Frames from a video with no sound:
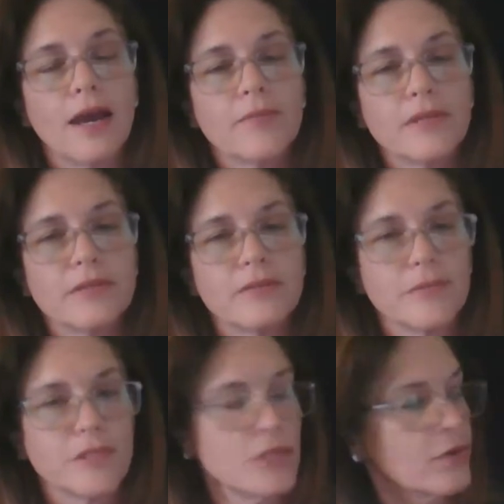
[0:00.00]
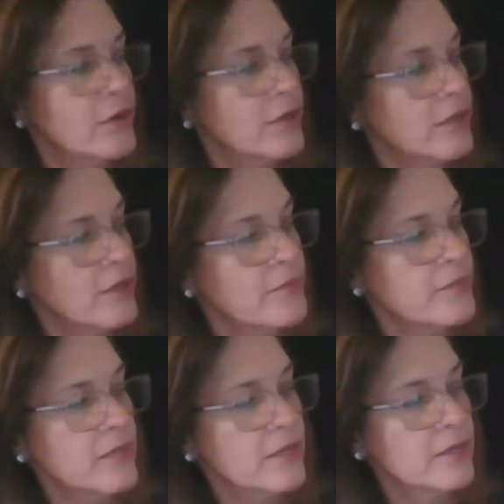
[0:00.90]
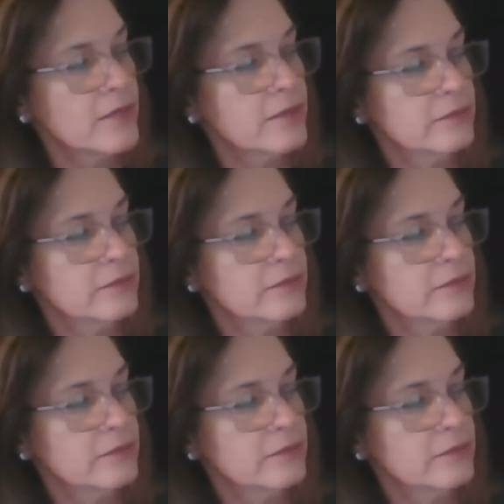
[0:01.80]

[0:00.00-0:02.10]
piece of material up here.